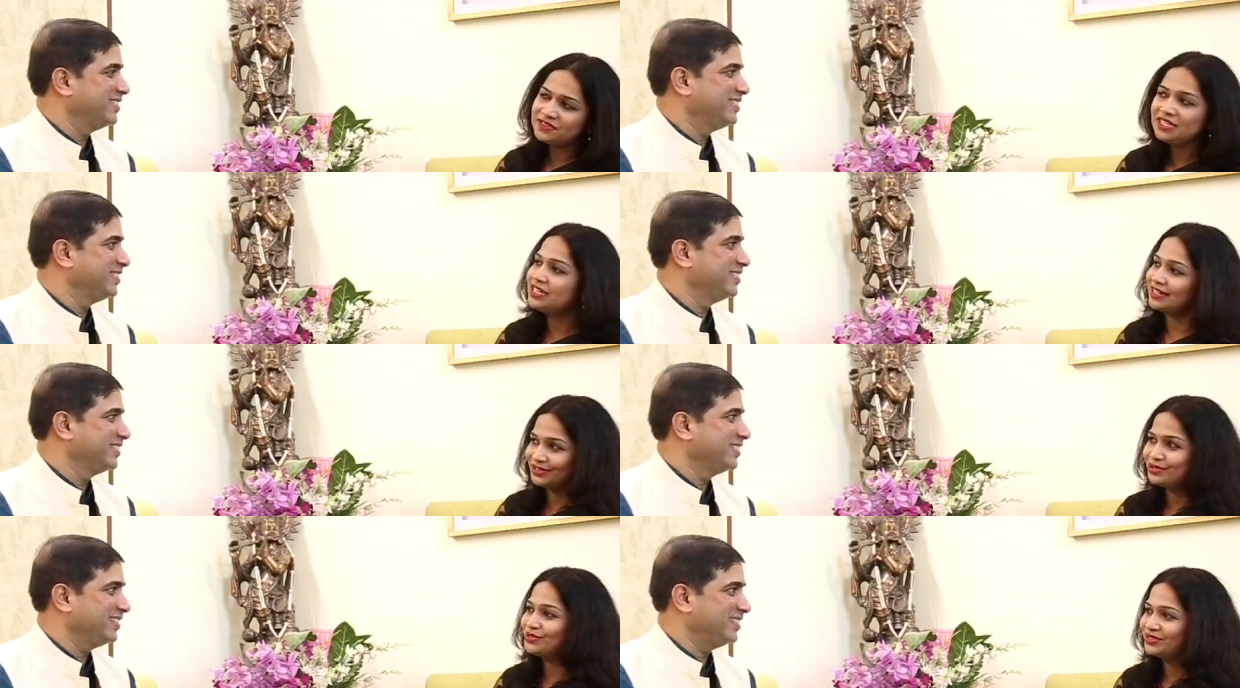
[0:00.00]
Speaker 1: singing.
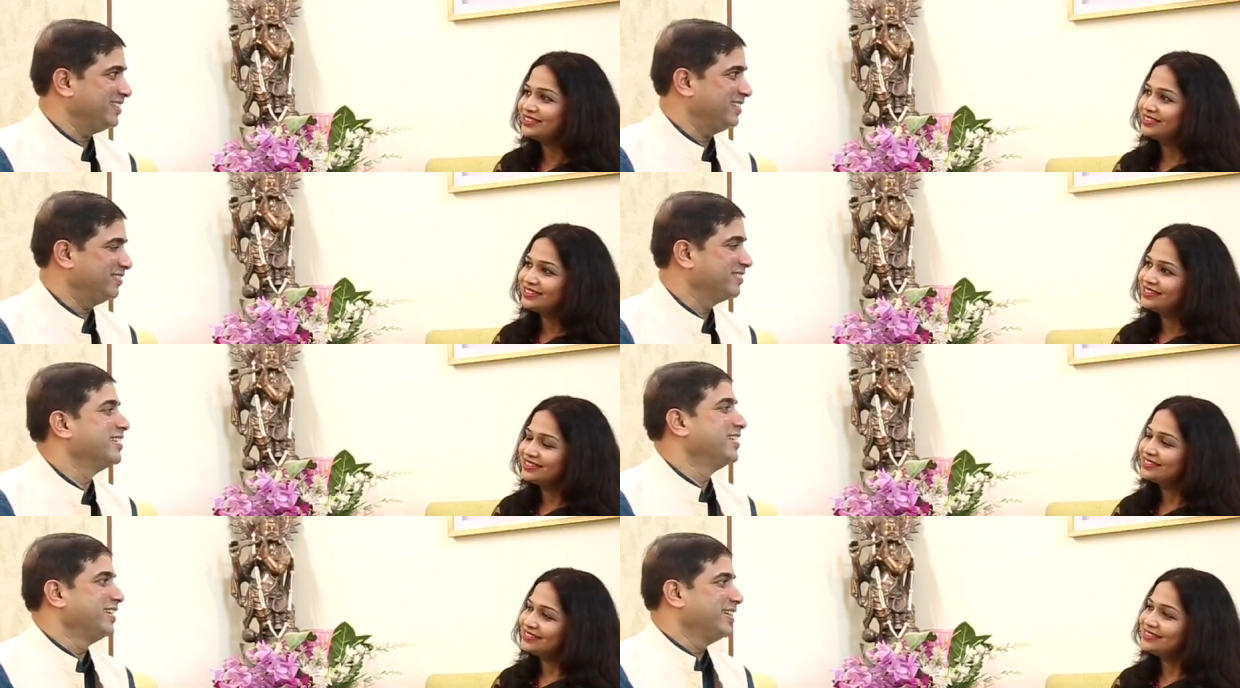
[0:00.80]
So, yeah.
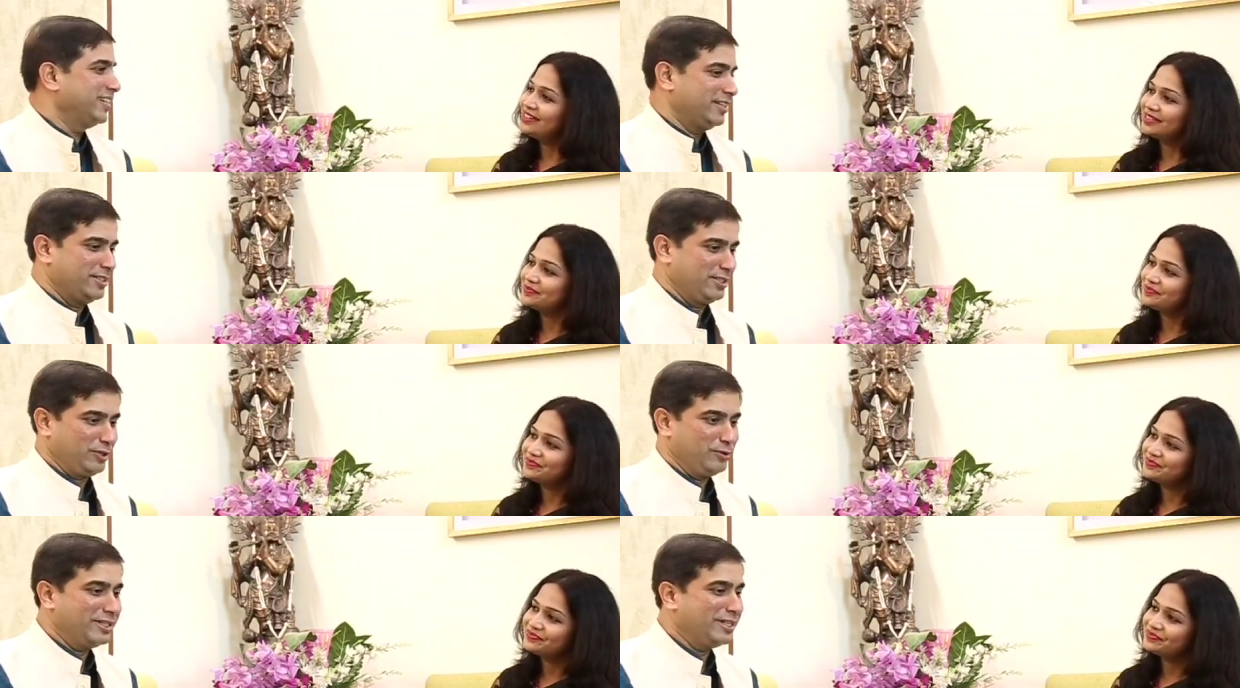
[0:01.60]
Yeah.
Speaker 2: Uh,
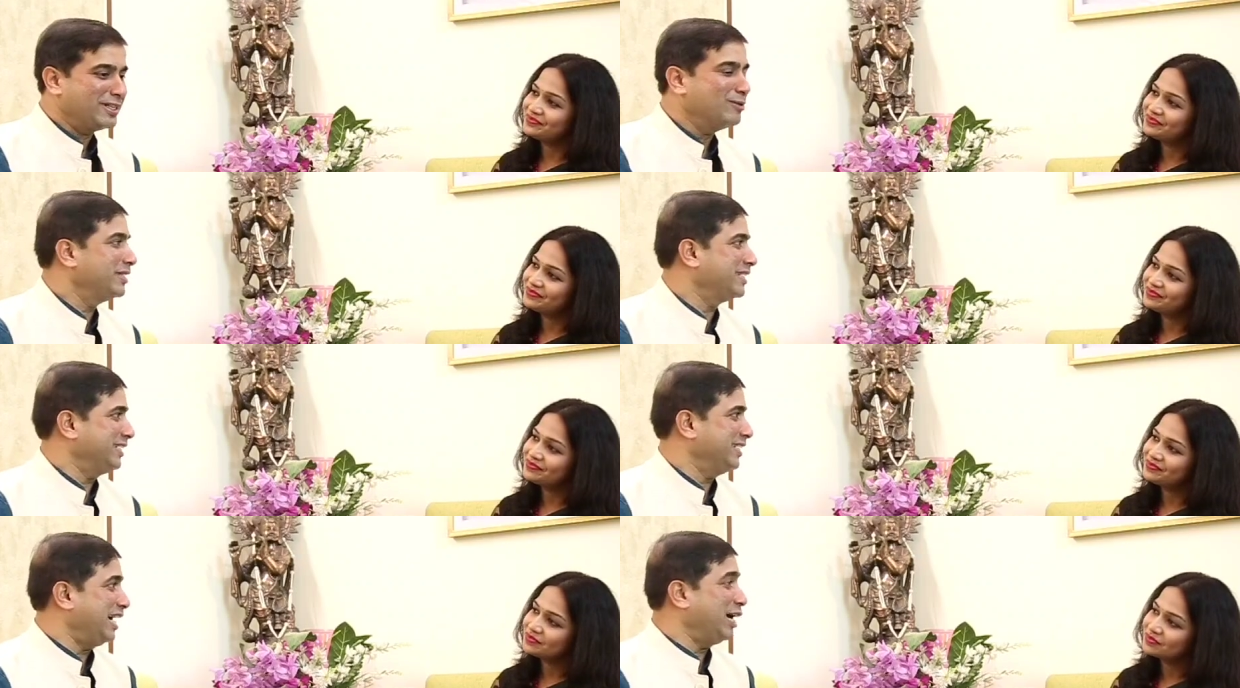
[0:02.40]
Sunny, a little bit
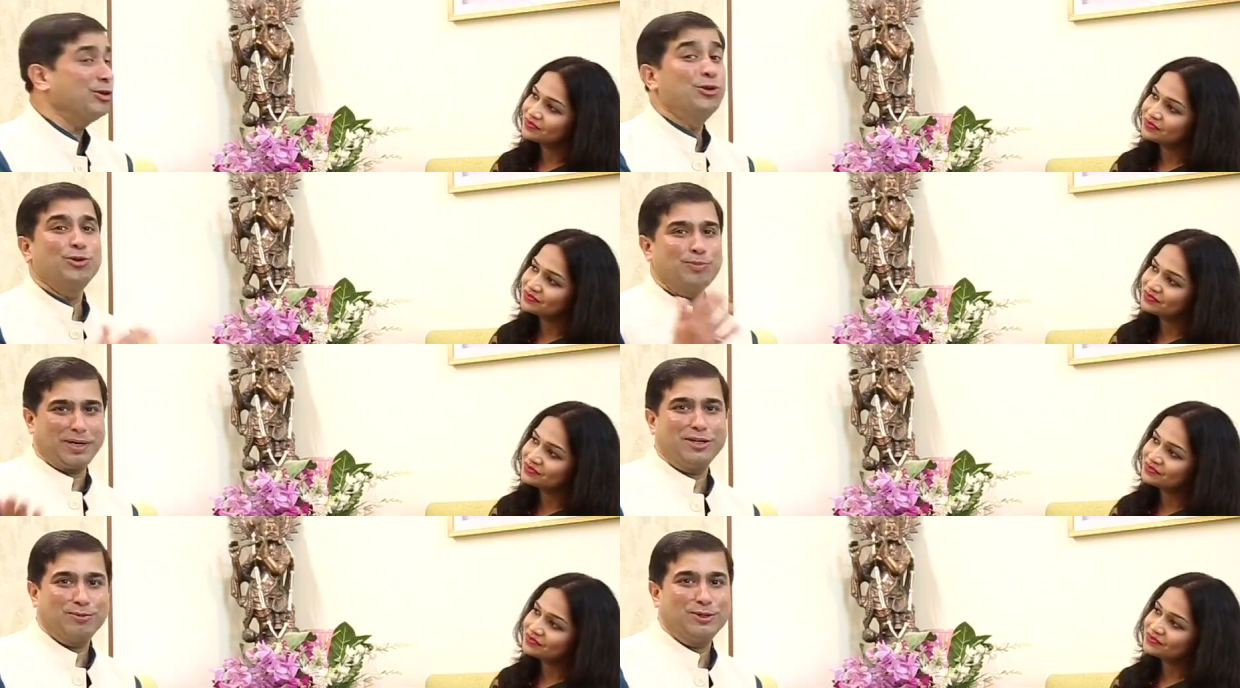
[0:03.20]
uh, unknown
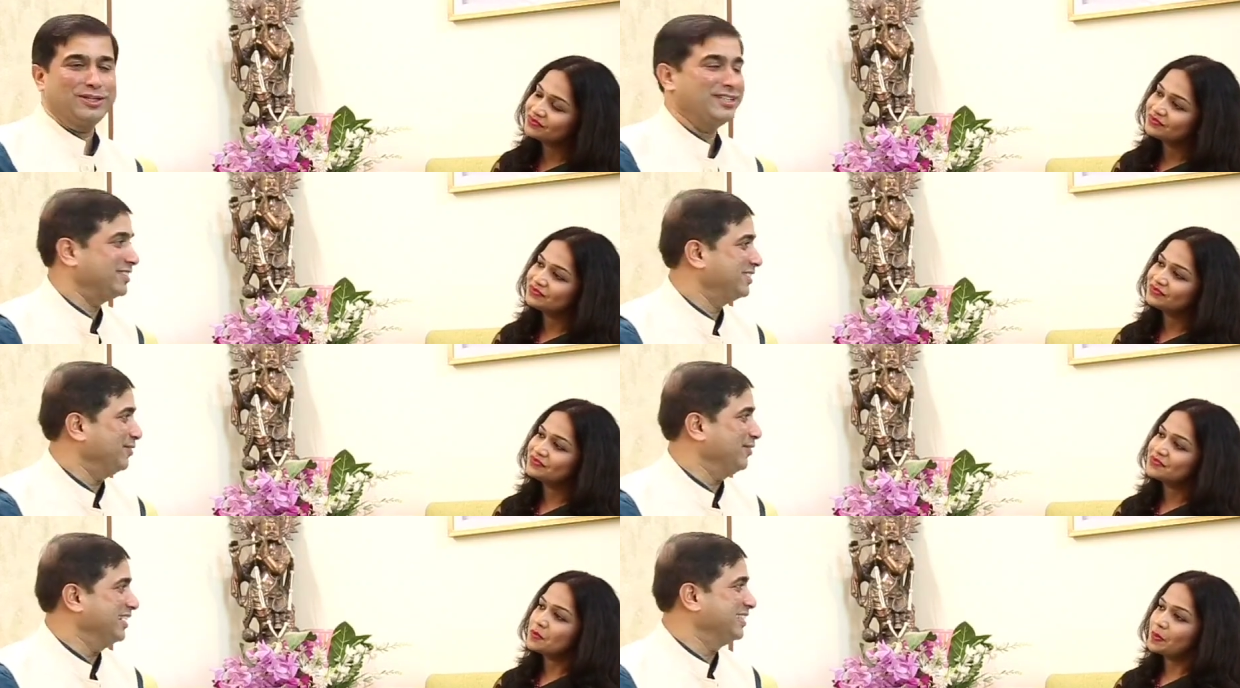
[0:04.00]
part about uh,
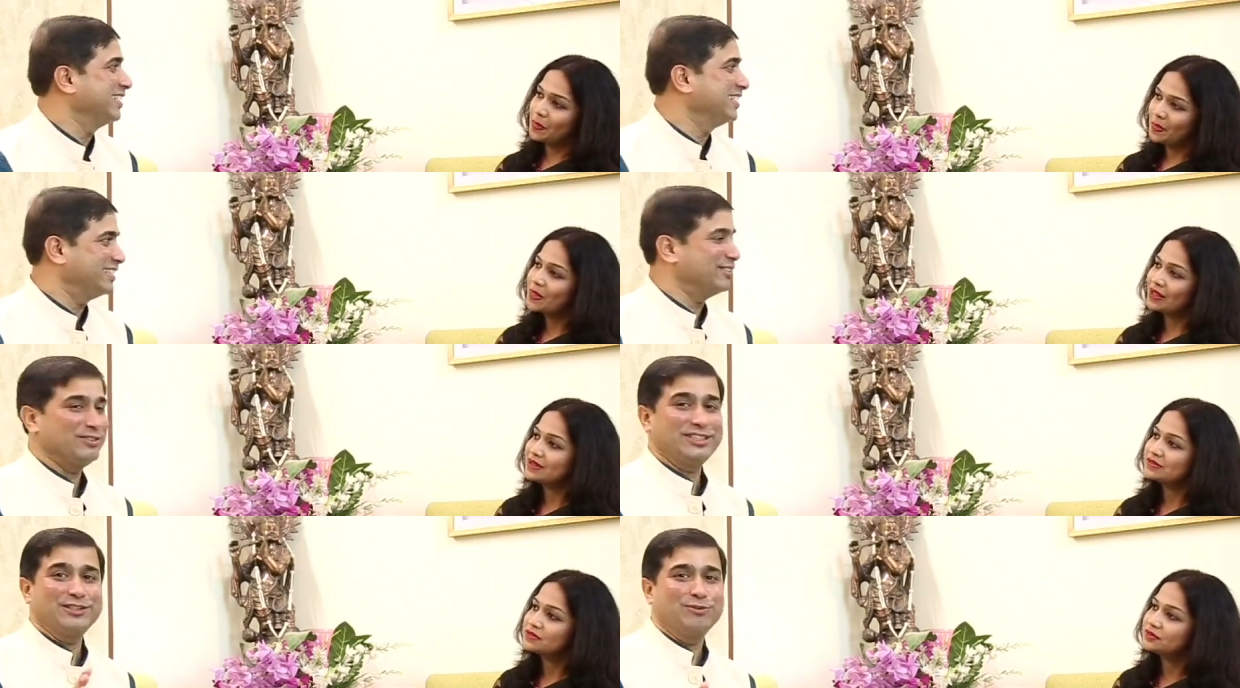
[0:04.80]
I think, uh,
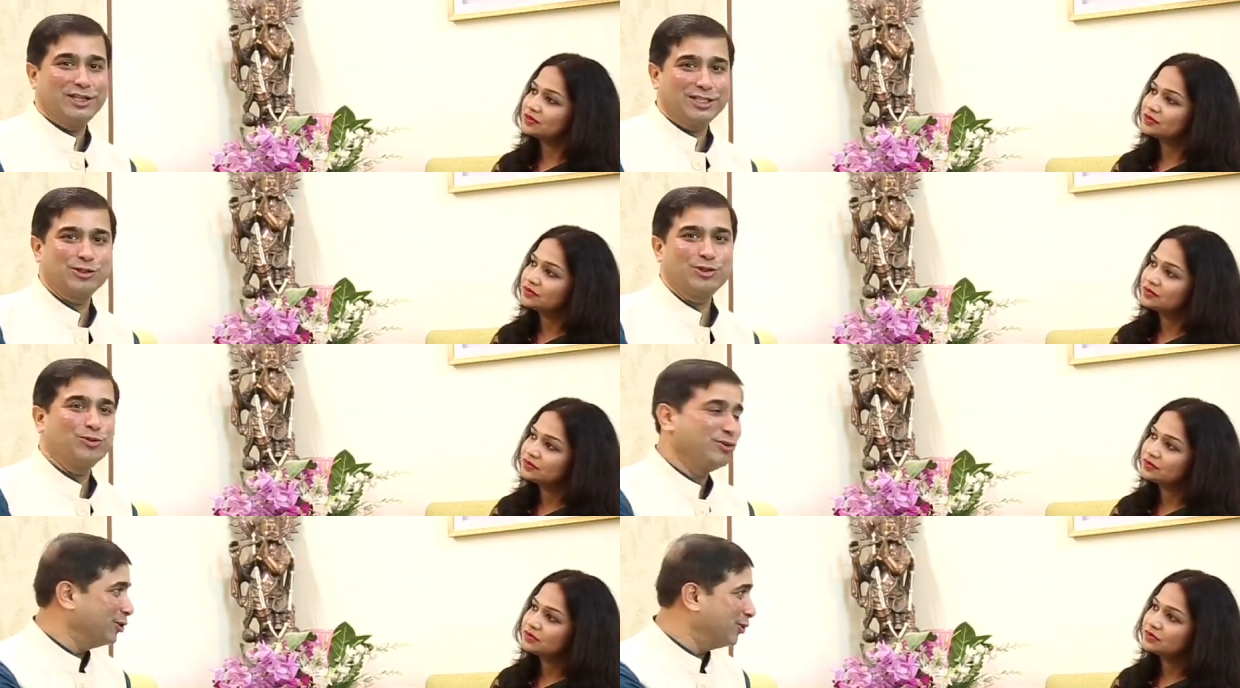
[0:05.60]
which the world doesn't
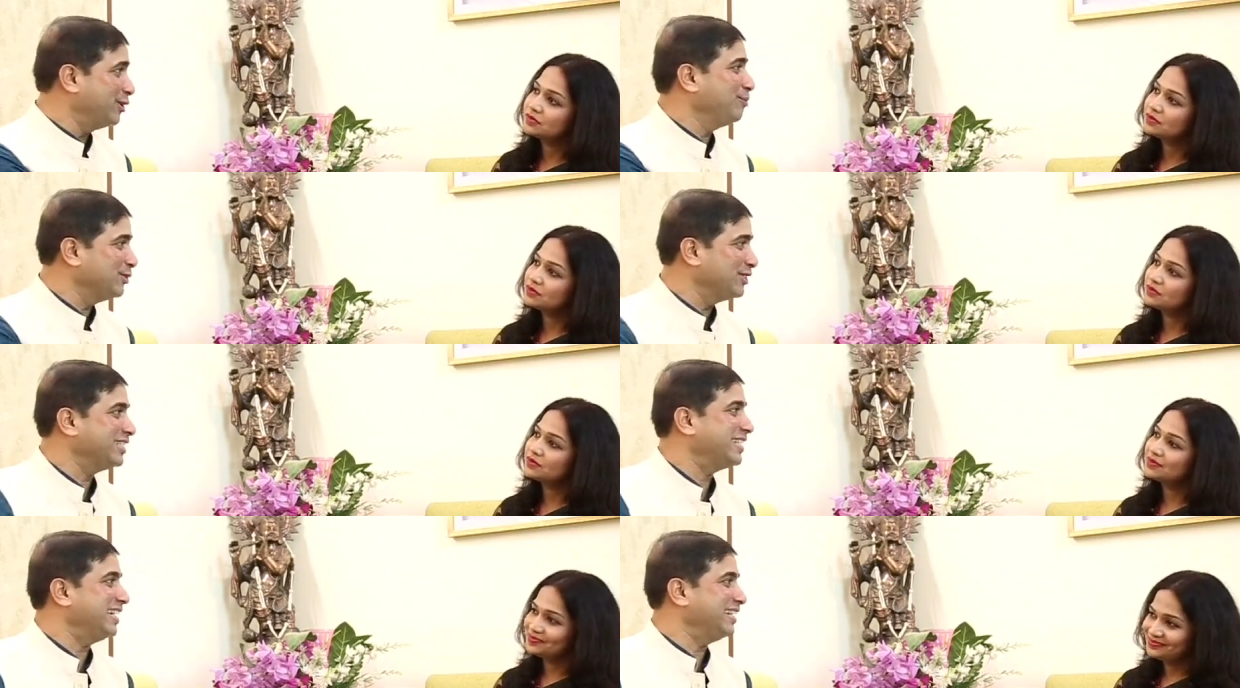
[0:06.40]
know. We know her
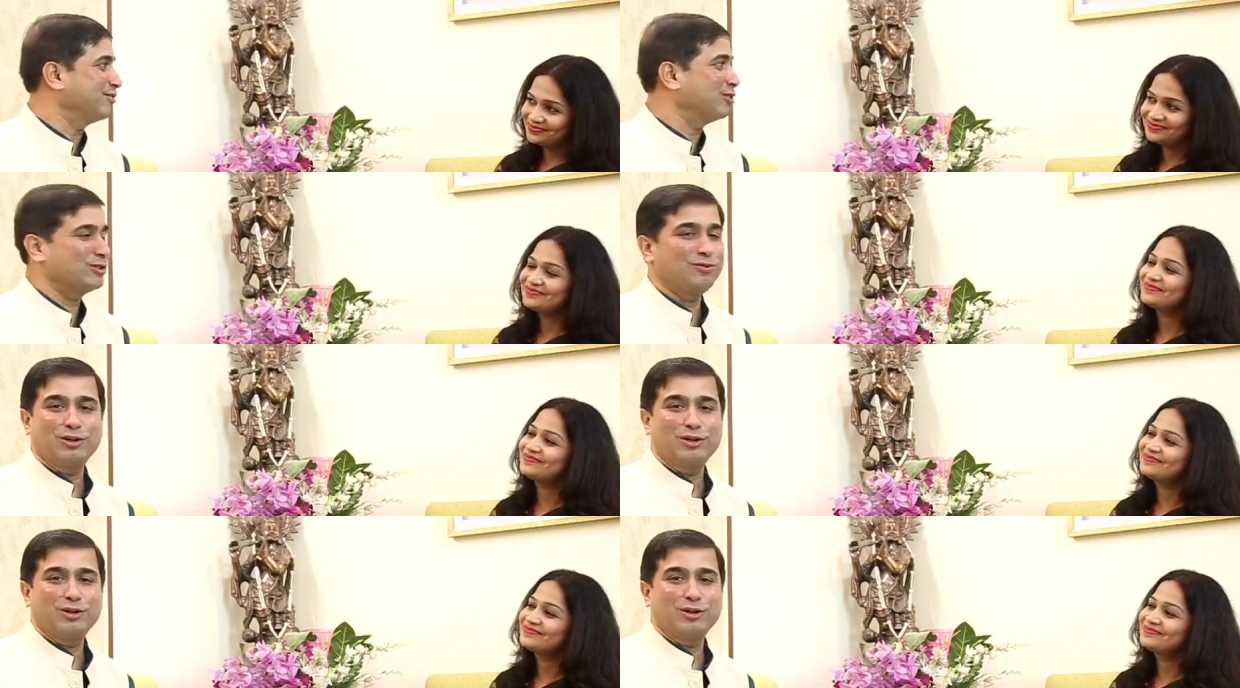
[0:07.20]
music, and of course, we are